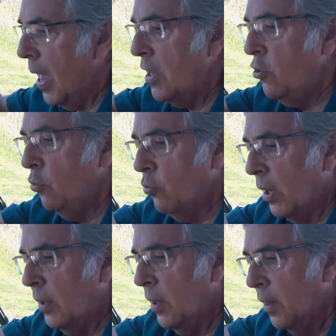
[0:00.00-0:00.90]
and you
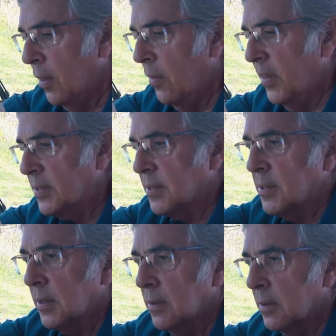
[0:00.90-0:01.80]
run
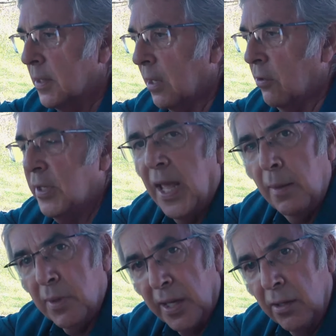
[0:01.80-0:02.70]
this colored
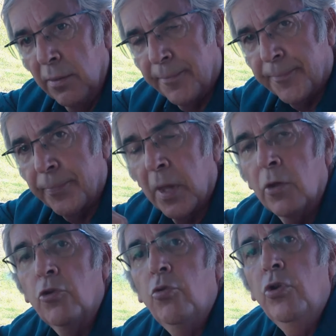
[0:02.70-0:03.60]
cabling
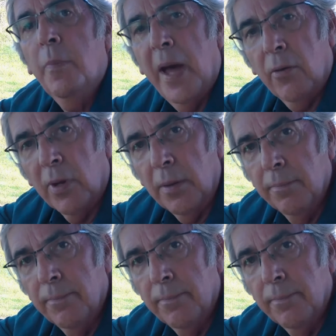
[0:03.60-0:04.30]
to your battery,